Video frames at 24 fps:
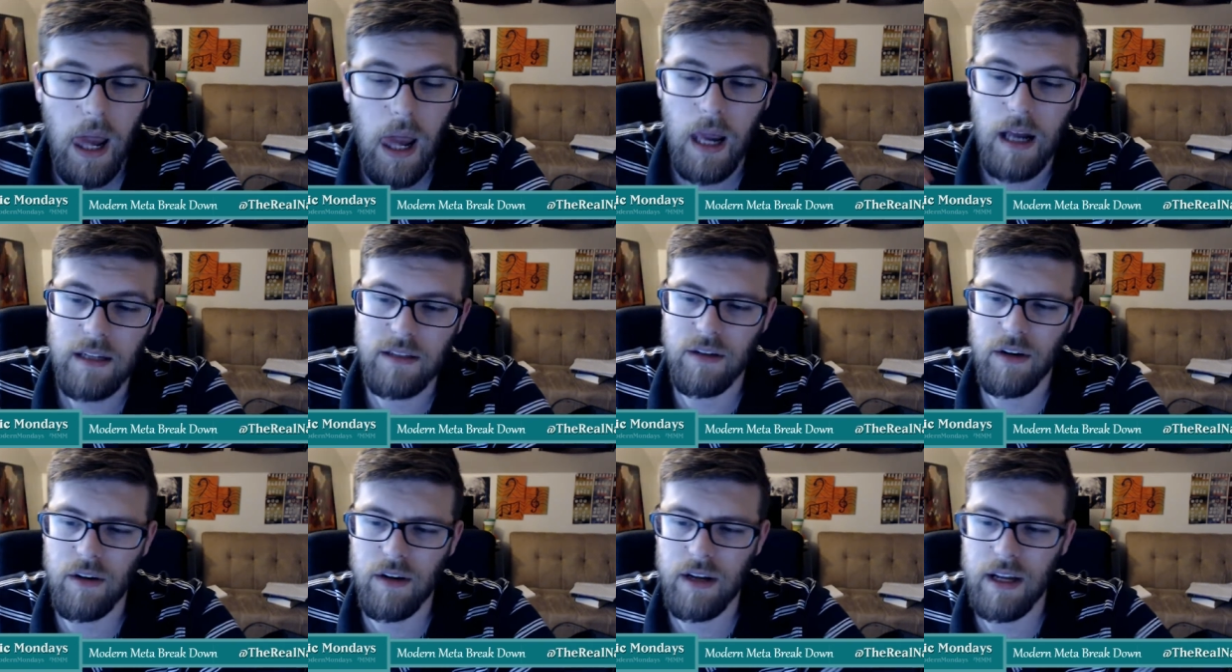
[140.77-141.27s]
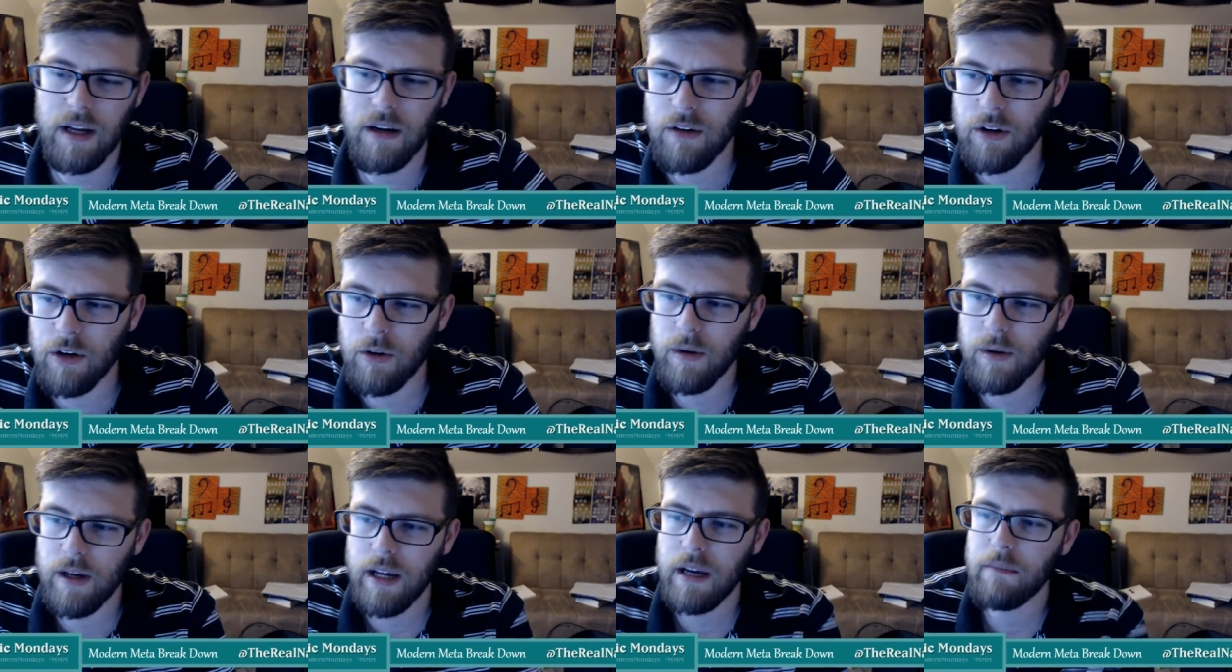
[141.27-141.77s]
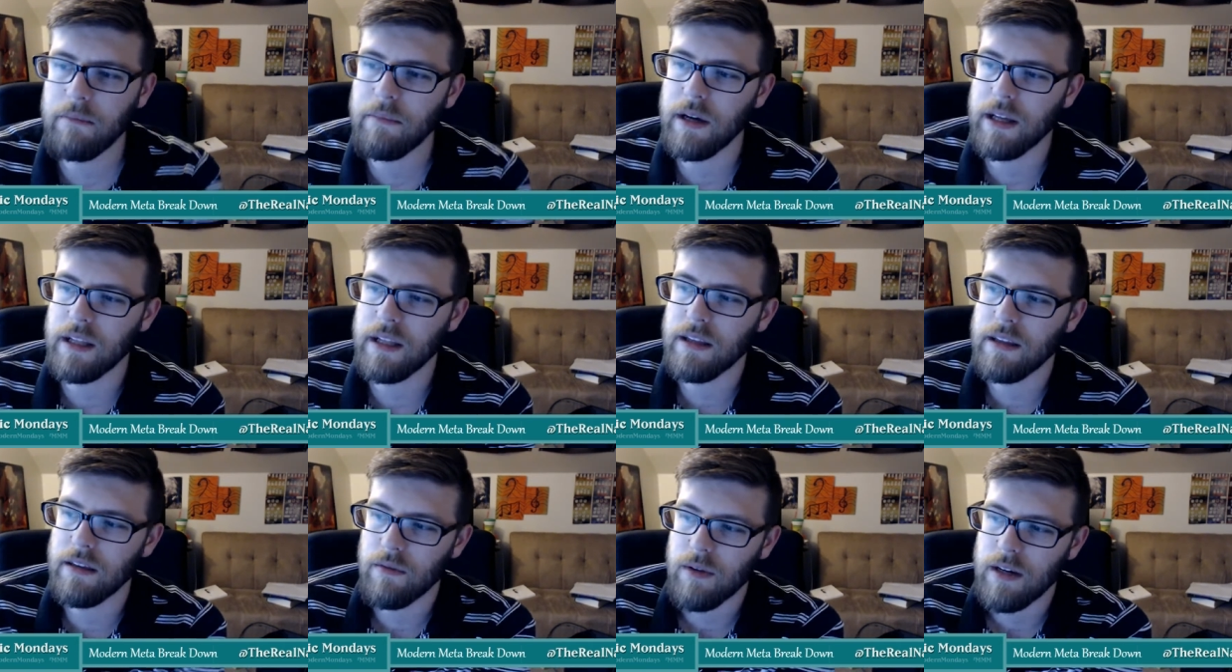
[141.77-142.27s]
It's already out in Korea, but
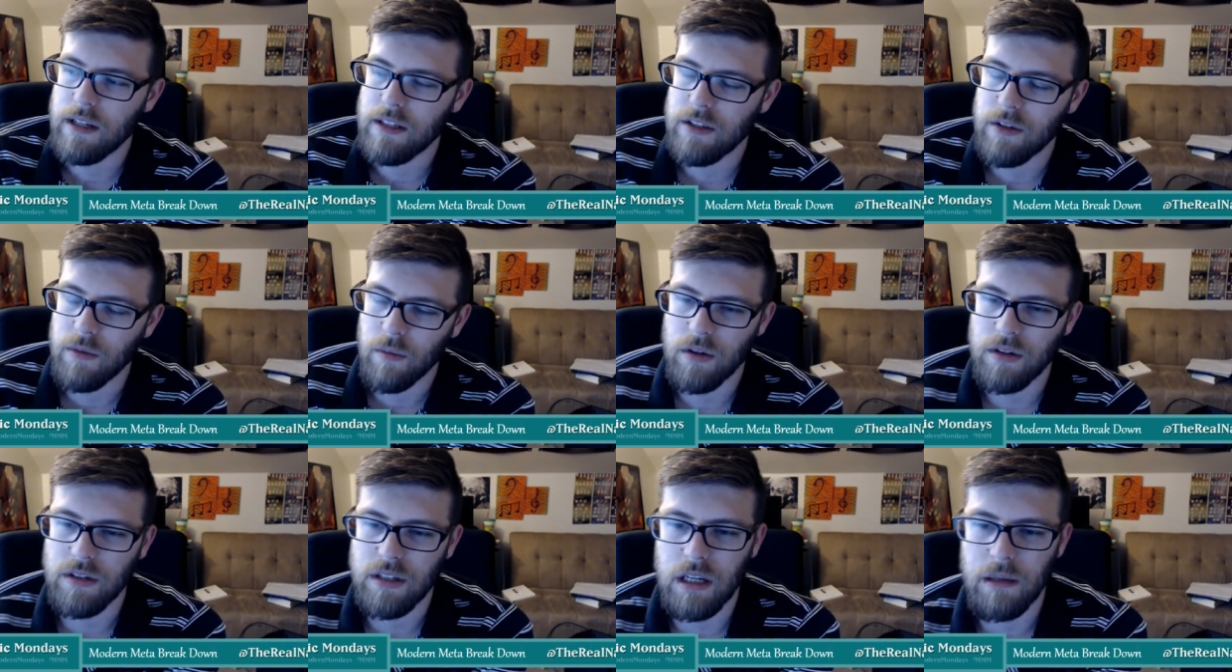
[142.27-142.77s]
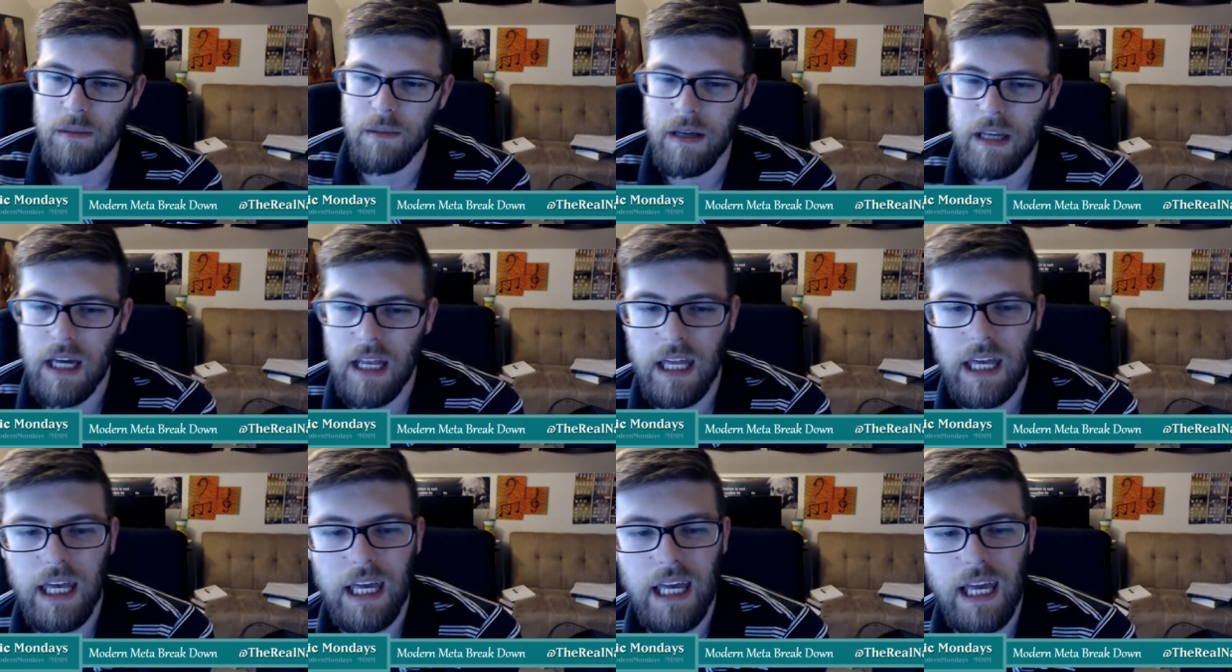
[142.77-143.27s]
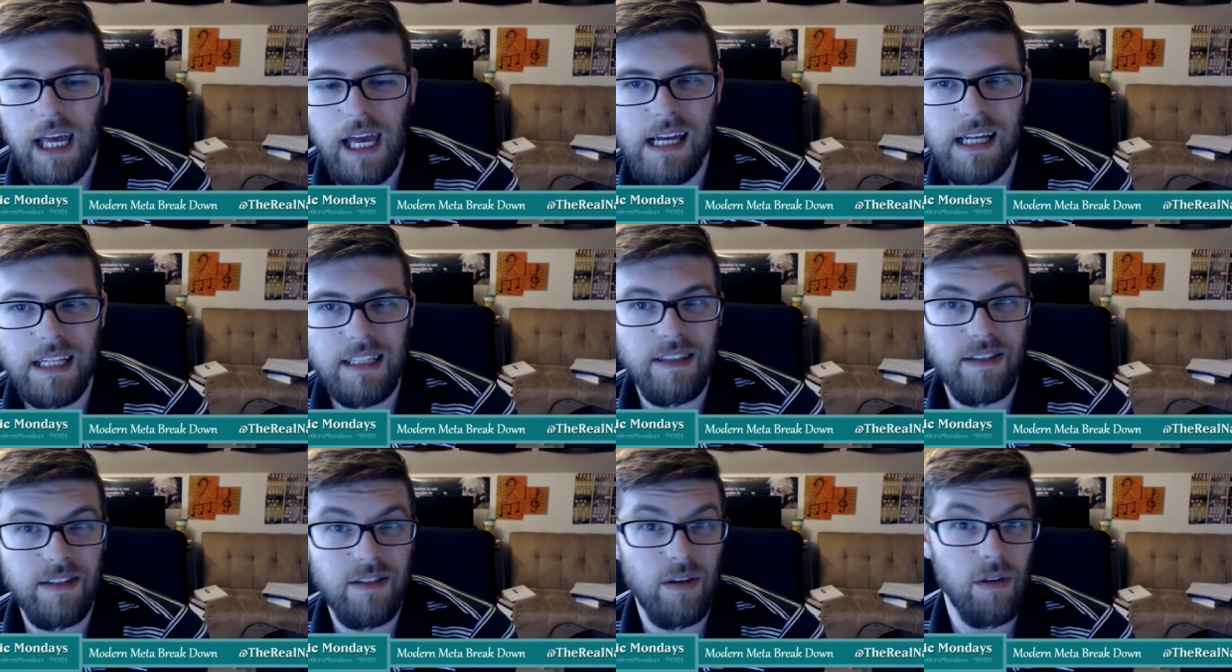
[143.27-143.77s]
the rest of the world's going to be getting it,
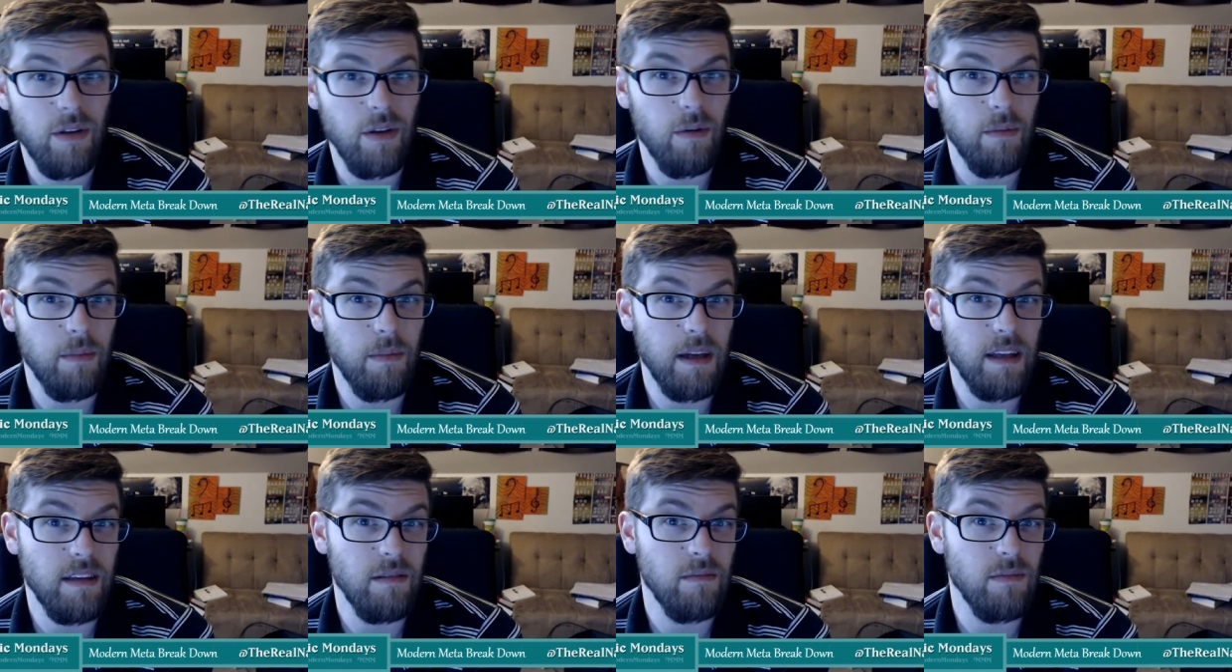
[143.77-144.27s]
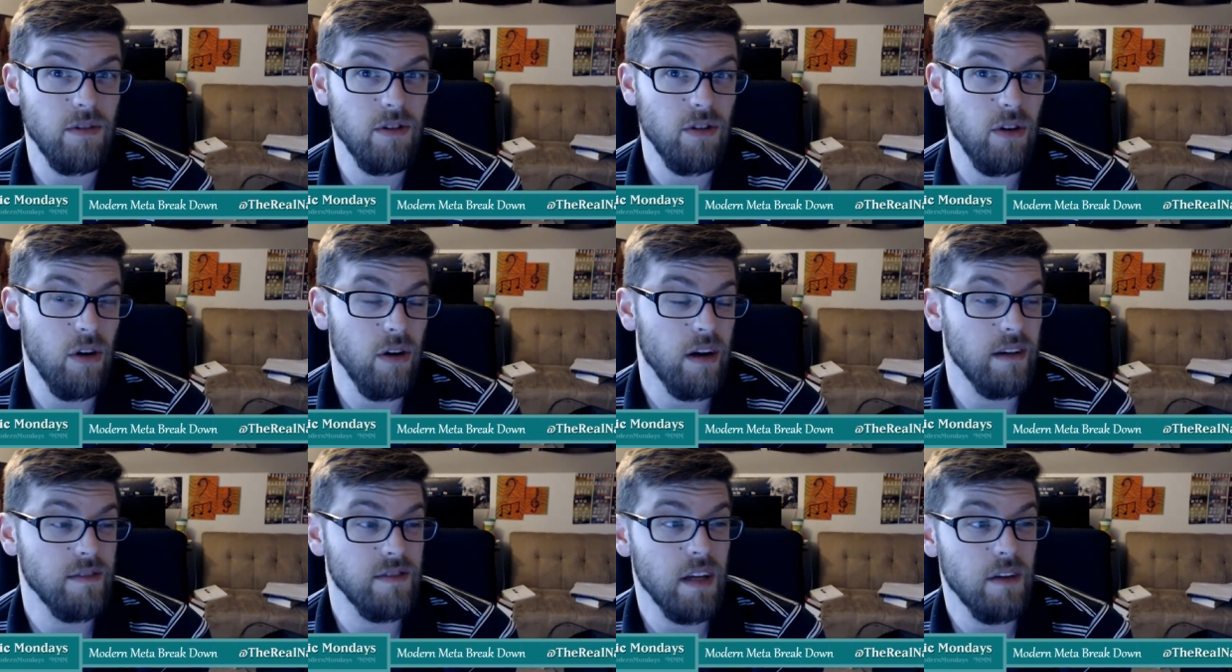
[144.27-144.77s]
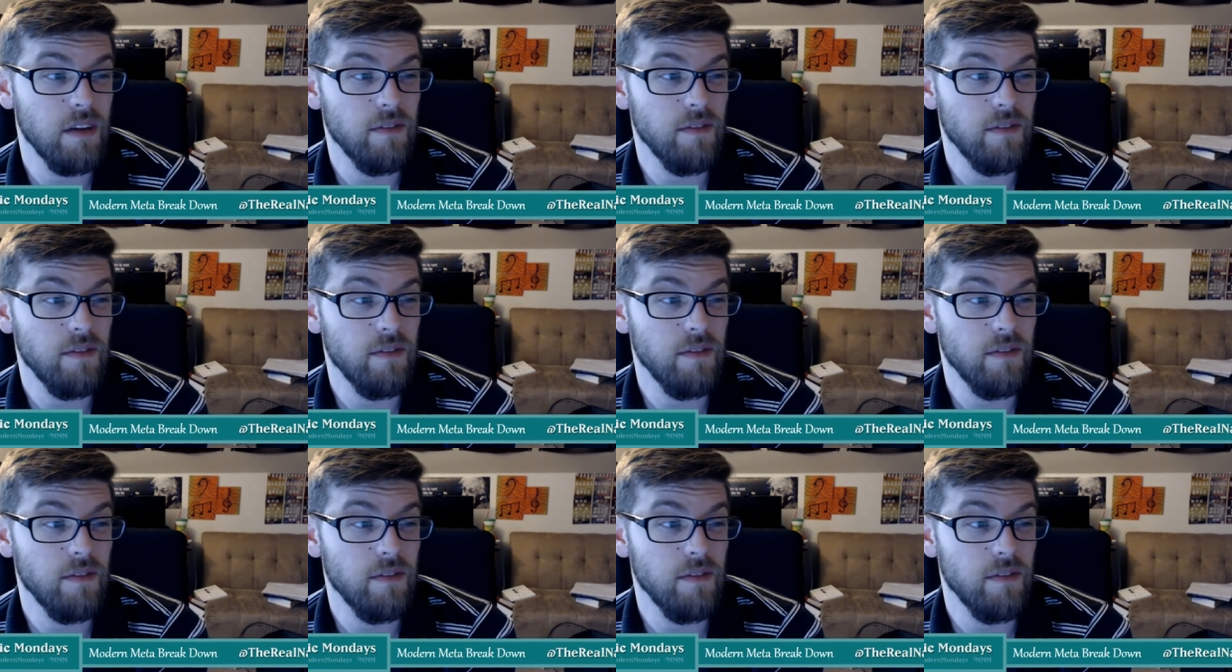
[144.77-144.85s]
and so there'll be some StarCraft stuff.